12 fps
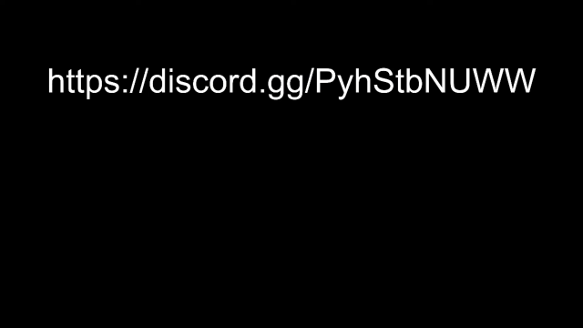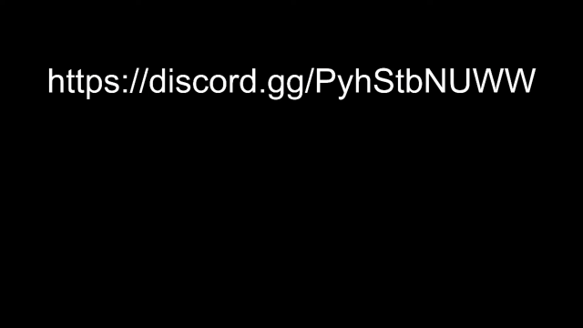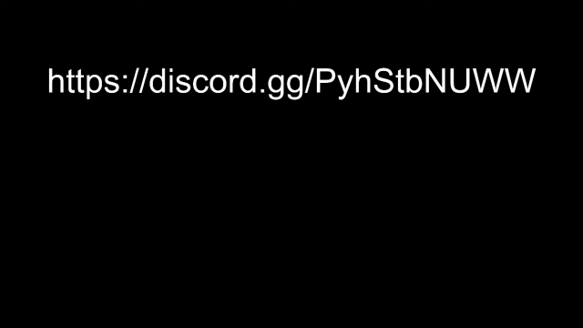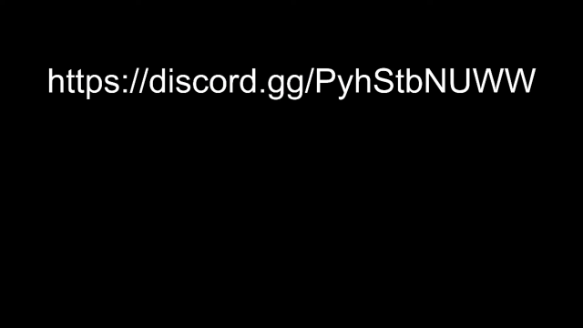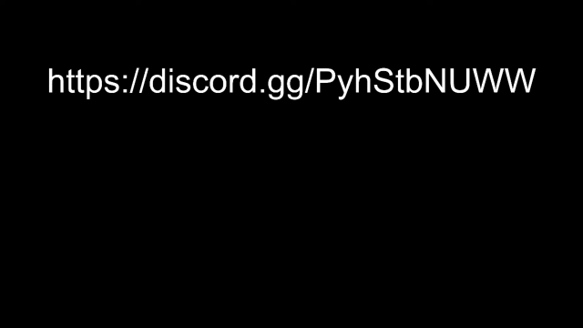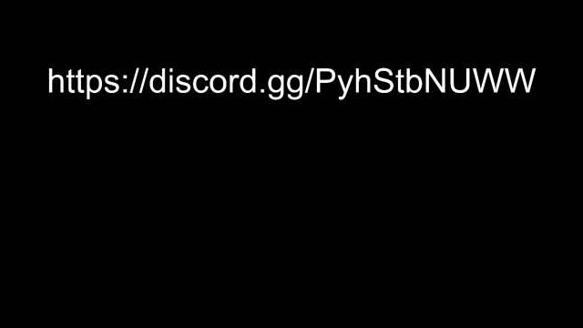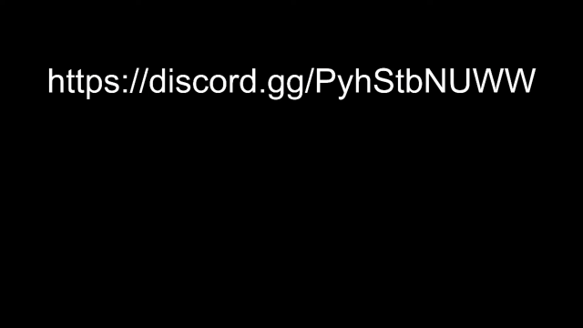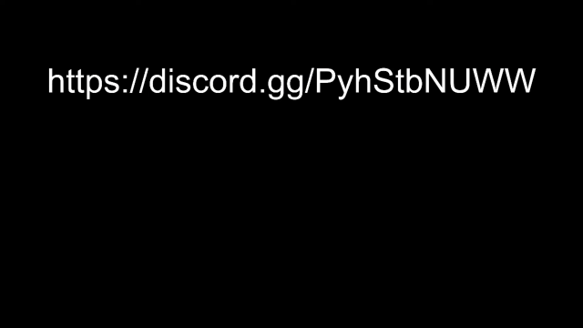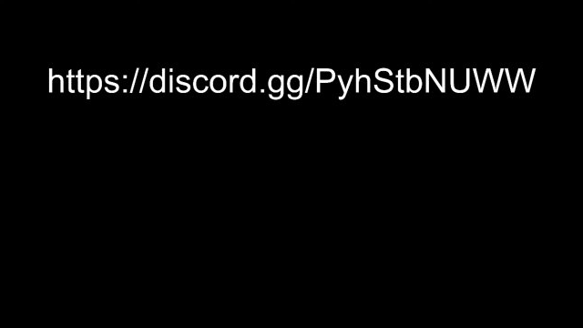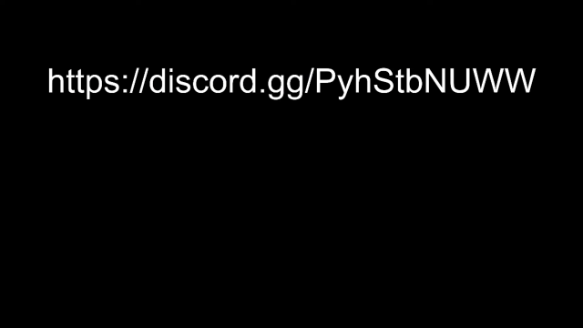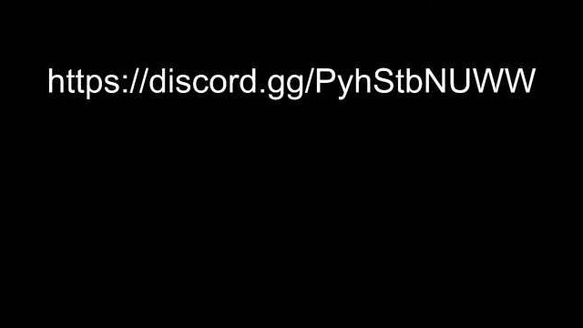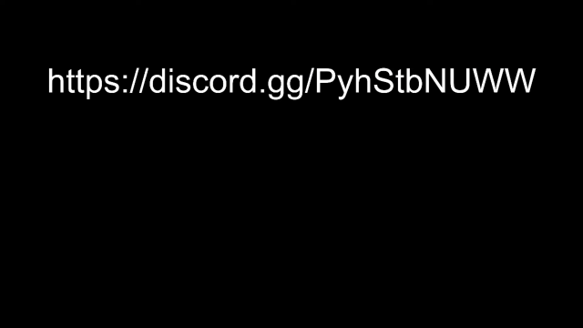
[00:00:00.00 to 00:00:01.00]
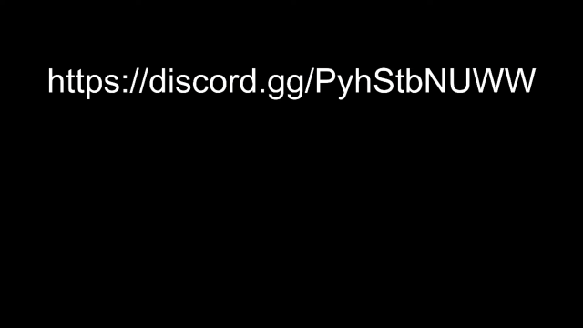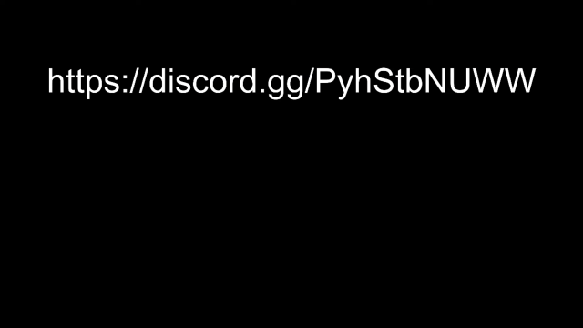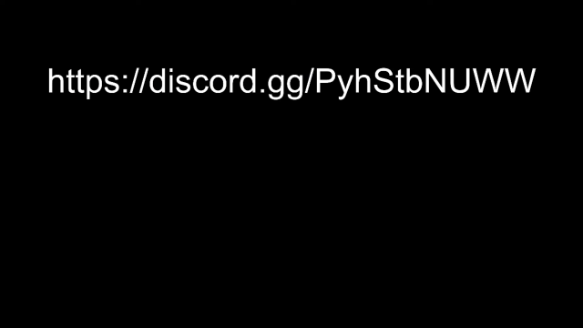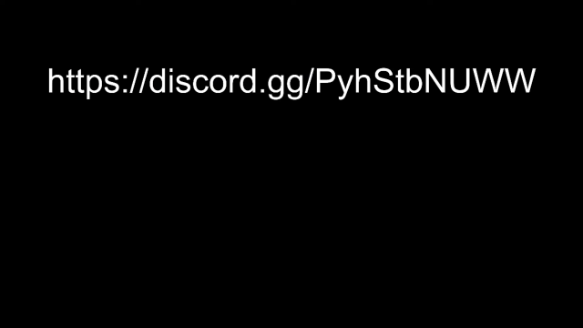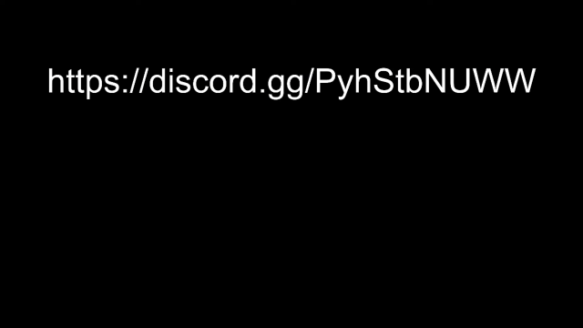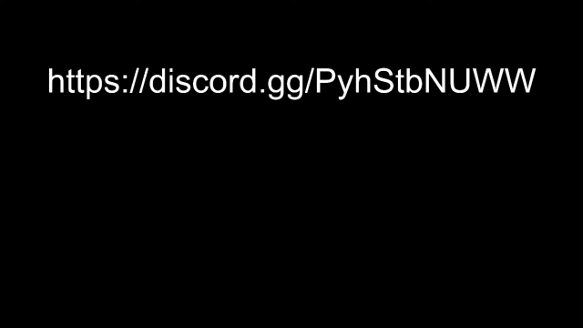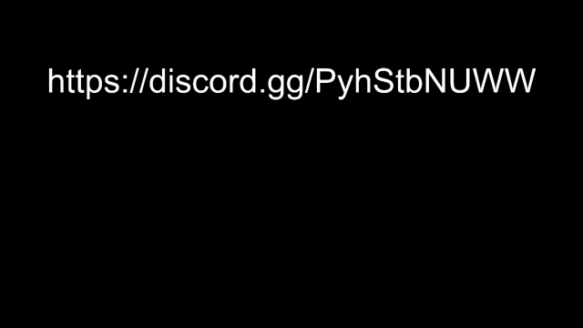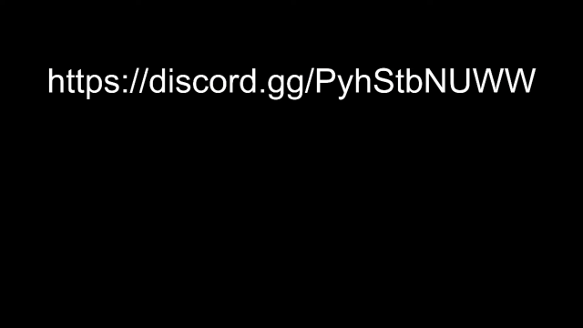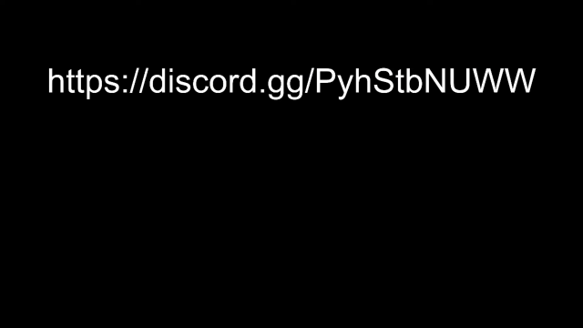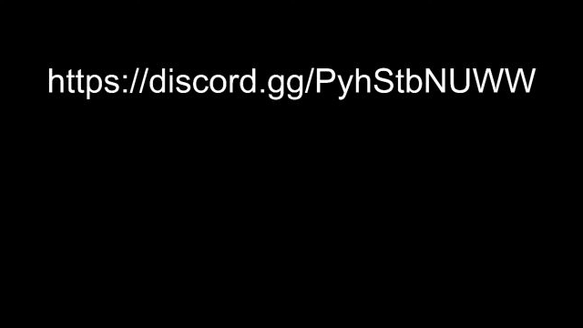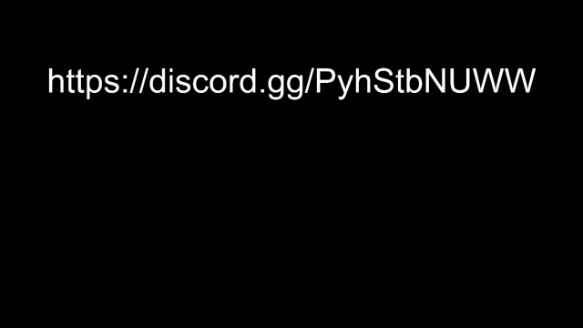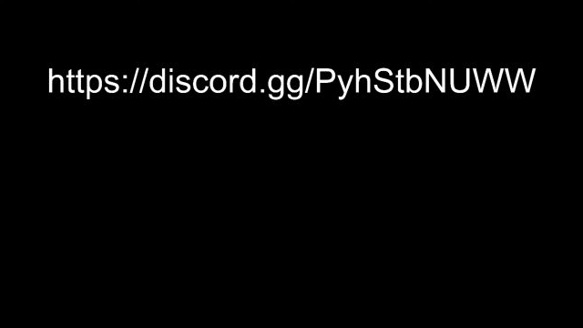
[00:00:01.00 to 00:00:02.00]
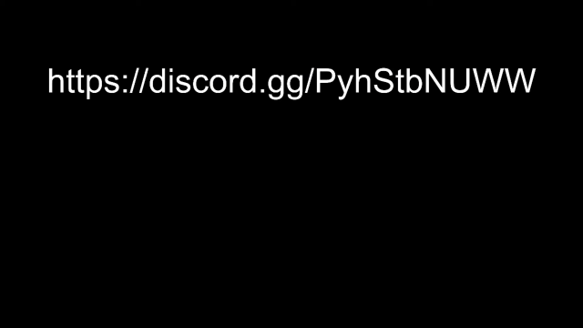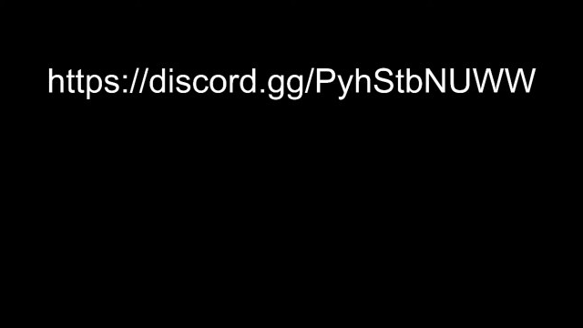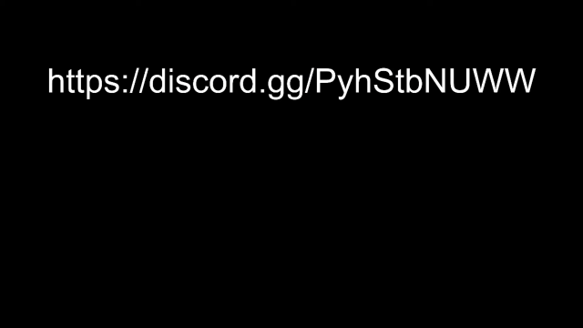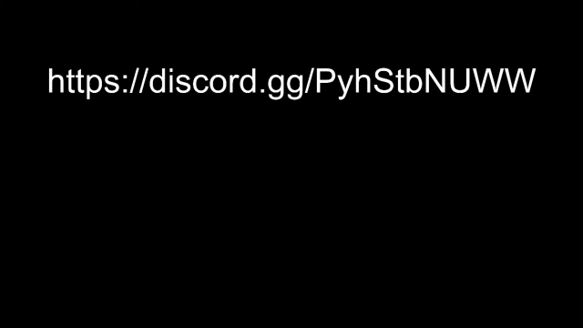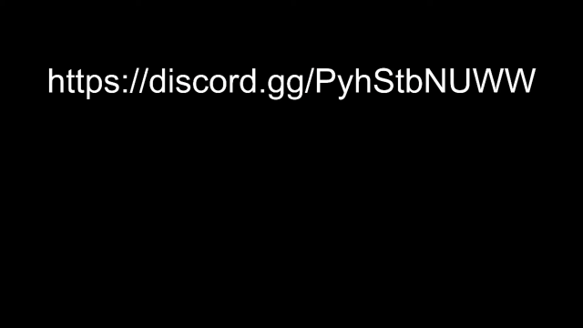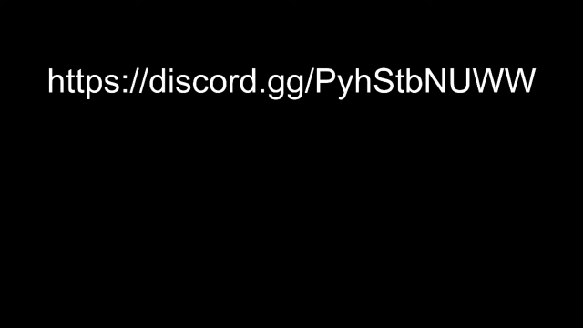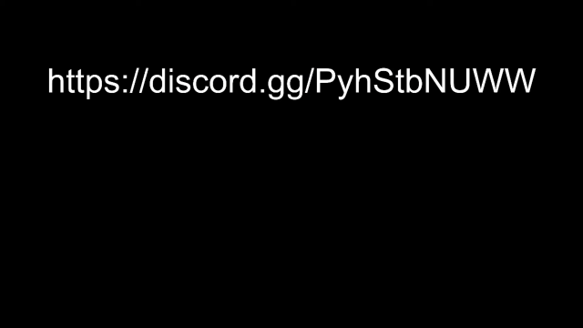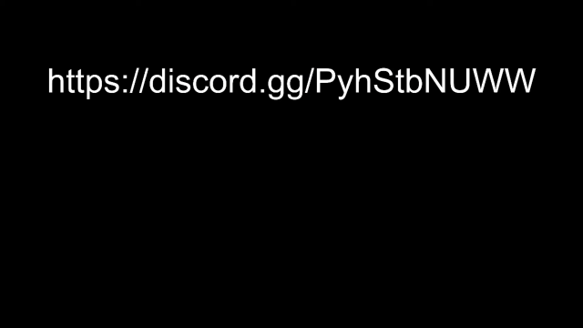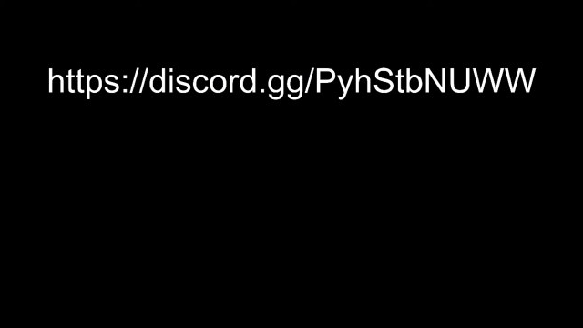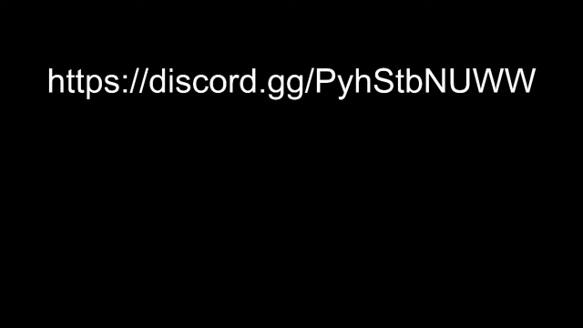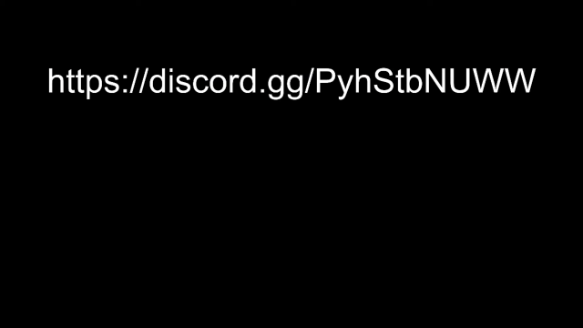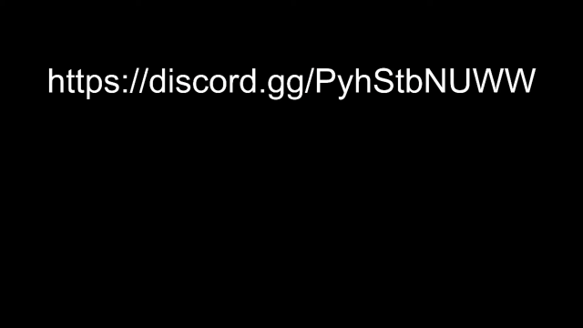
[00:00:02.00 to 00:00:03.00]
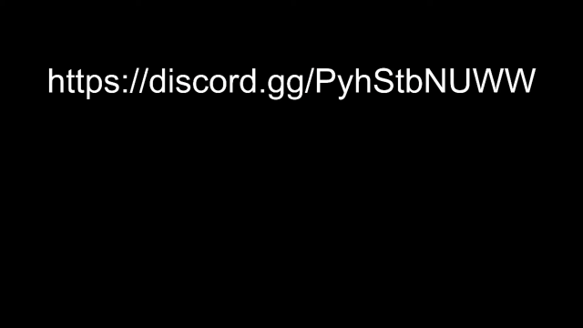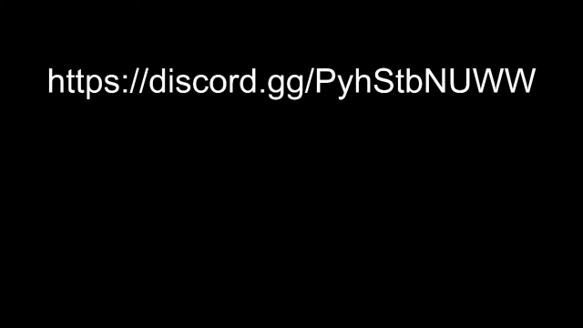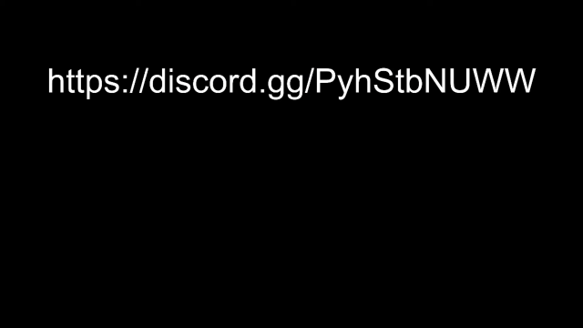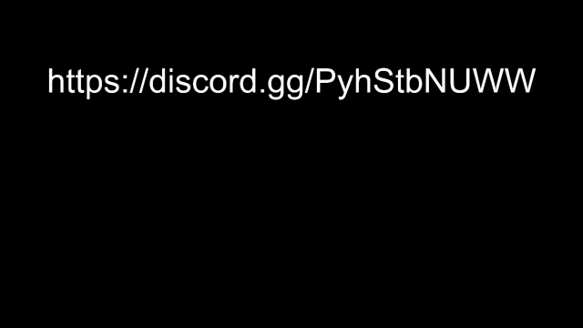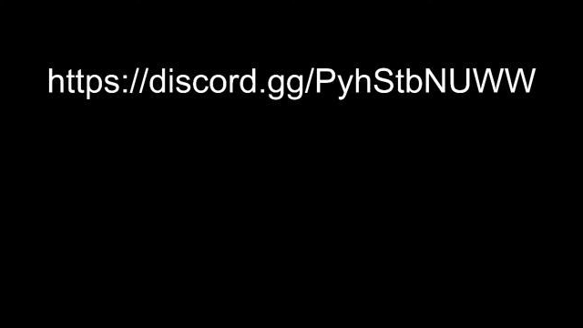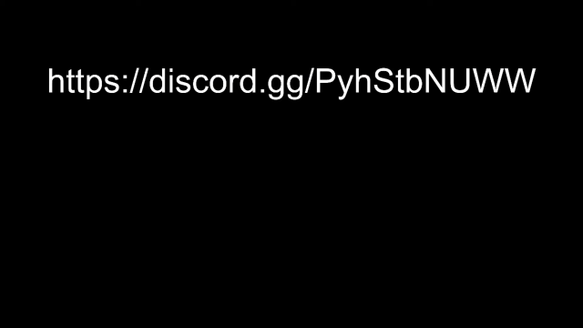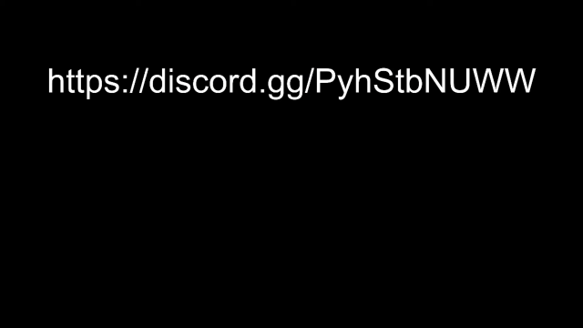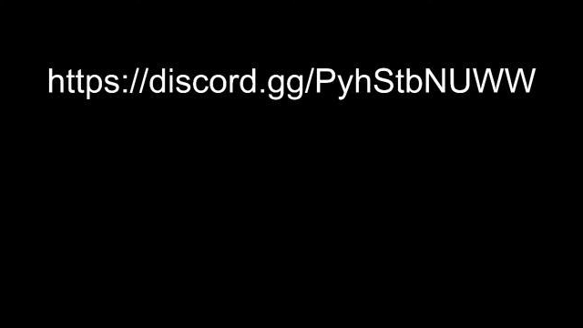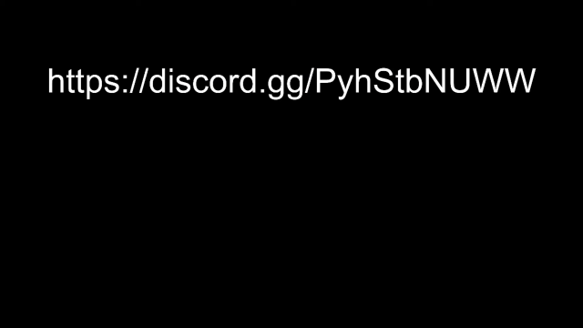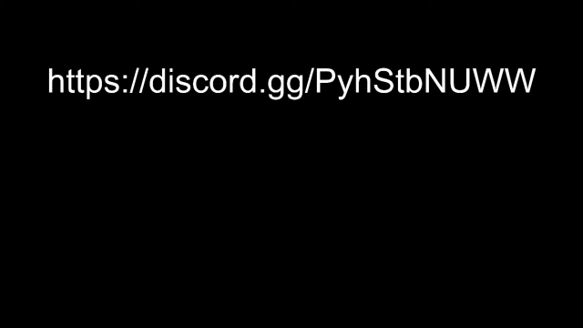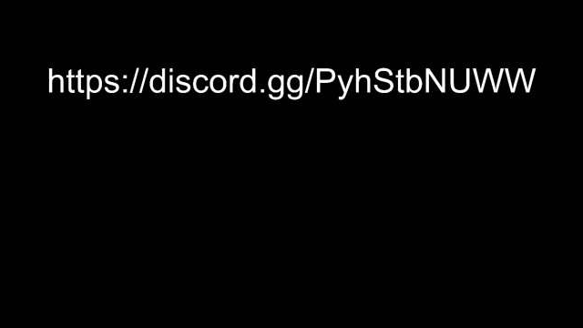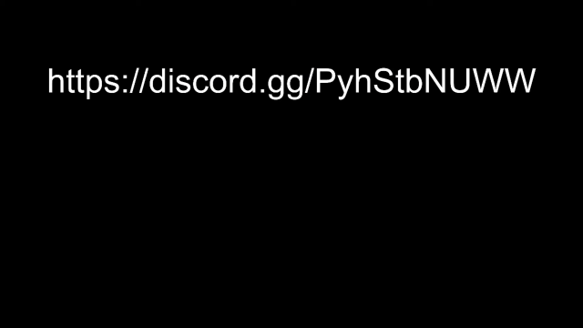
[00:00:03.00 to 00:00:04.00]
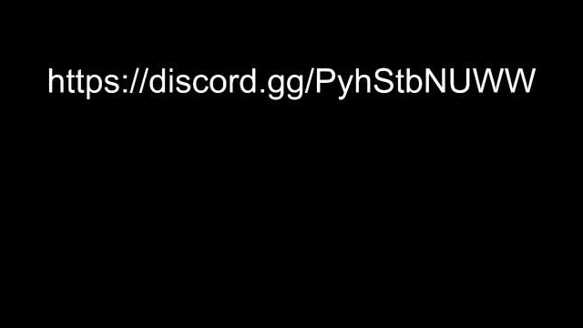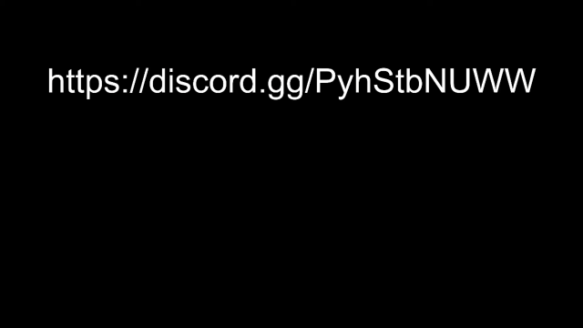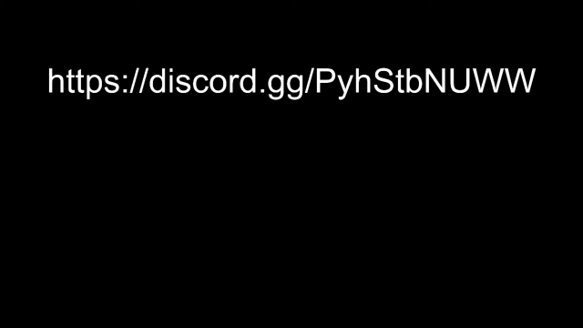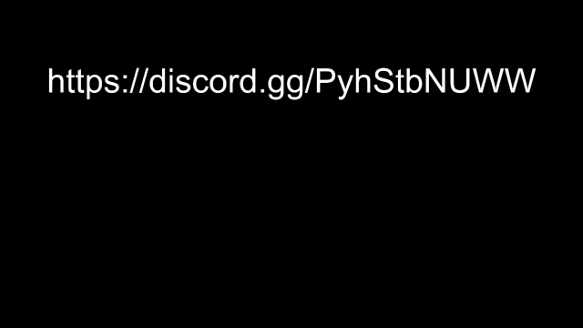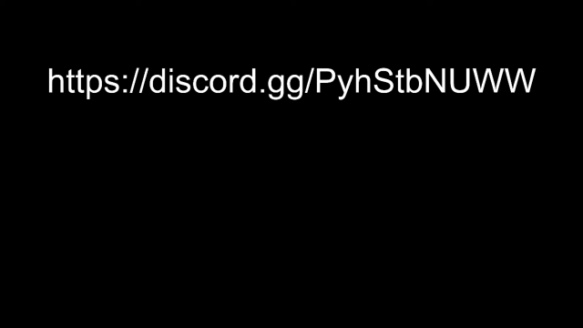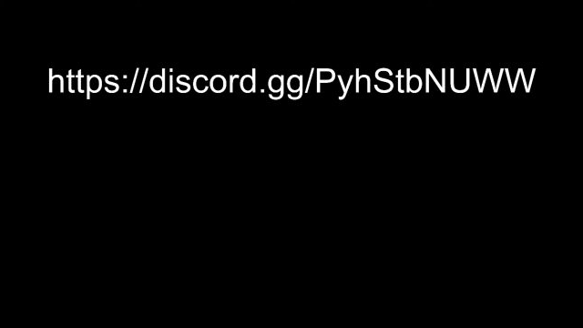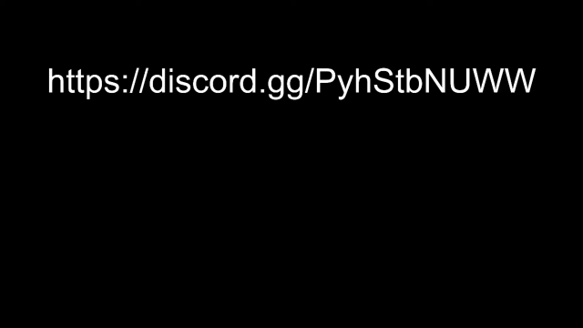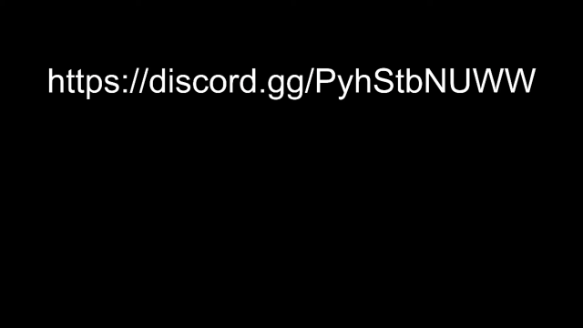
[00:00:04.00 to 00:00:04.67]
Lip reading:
Nobody's mouth can be seen.